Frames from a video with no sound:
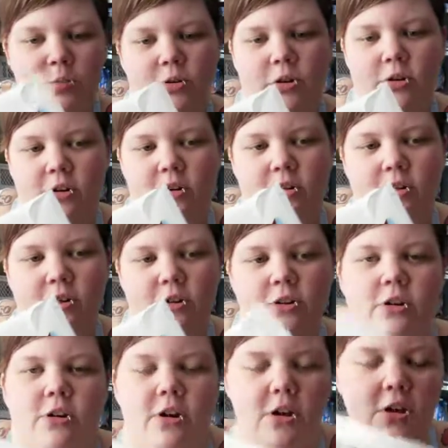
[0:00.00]

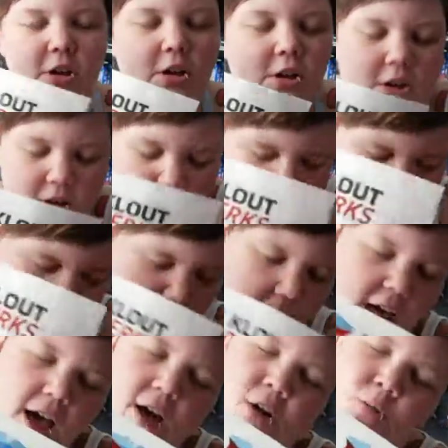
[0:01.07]
perk.
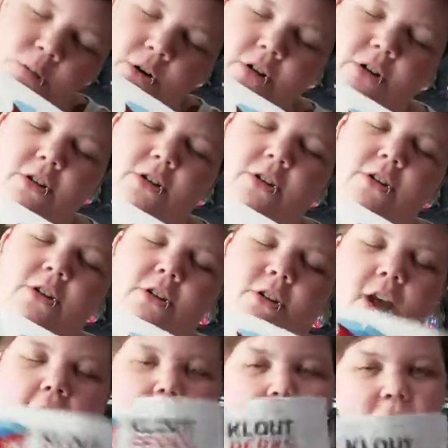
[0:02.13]
Klout
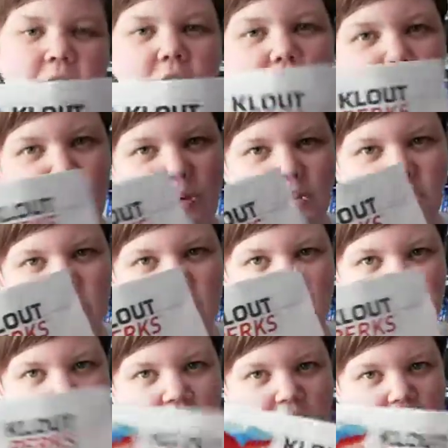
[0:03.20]
perk. I haven't opened it
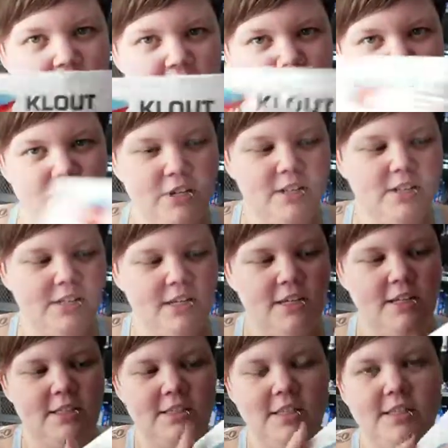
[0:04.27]
yet. As you can see,
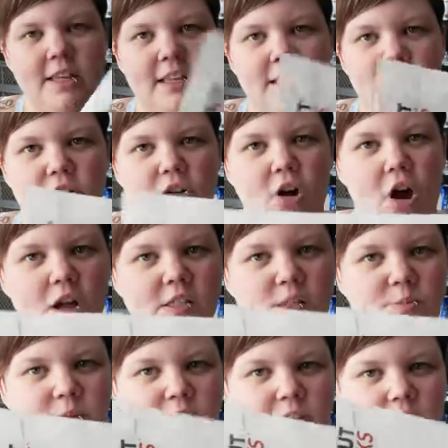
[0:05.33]
this is like their
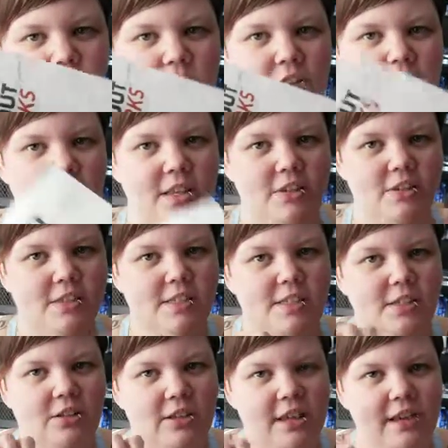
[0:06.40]
awesome sticker that they use to
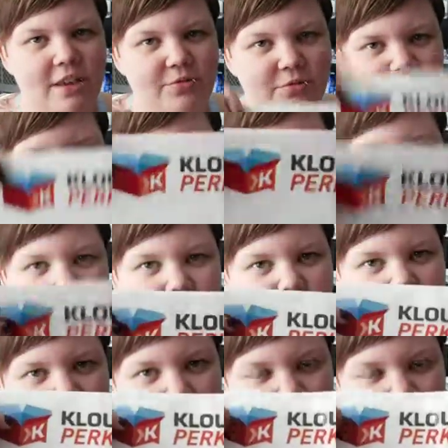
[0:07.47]
seal like envelopes and stuff